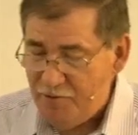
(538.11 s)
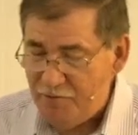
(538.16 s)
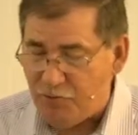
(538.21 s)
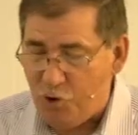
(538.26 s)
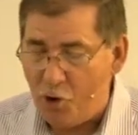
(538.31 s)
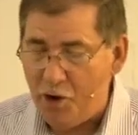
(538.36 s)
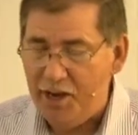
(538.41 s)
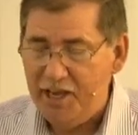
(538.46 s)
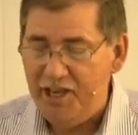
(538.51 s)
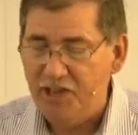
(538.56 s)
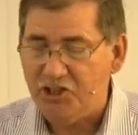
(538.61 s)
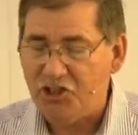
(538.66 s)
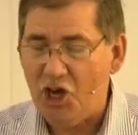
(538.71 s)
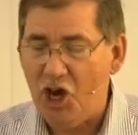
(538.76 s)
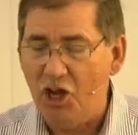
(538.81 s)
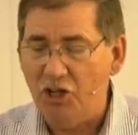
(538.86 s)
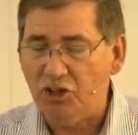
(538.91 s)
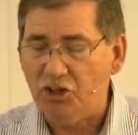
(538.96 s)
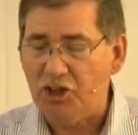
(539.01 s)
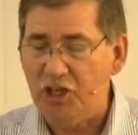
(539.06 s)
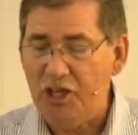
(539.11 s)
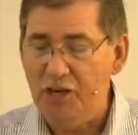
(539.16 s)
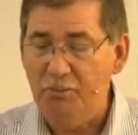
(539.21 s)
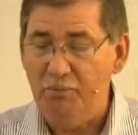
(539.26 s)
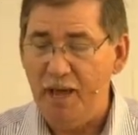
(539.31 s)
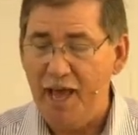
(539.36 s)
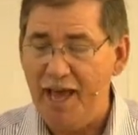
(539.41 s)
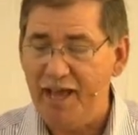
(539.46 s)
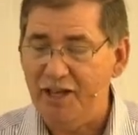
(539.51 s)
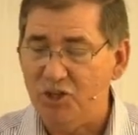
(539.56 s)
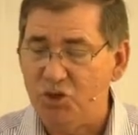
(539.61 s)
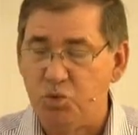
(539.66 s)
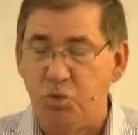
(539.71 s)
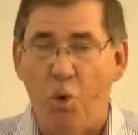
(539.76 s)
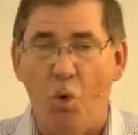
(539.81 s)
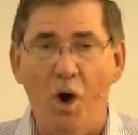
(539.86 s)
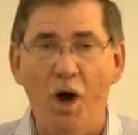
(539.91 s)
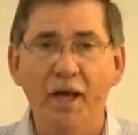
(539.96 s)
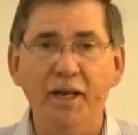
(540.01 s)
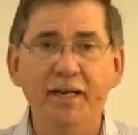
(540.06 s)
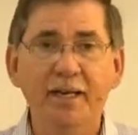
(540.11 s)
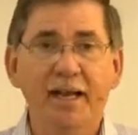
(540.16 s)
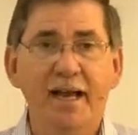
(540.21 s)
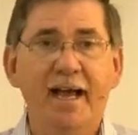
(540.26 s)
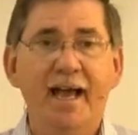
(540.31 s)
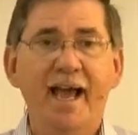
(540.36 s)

For he taught them as one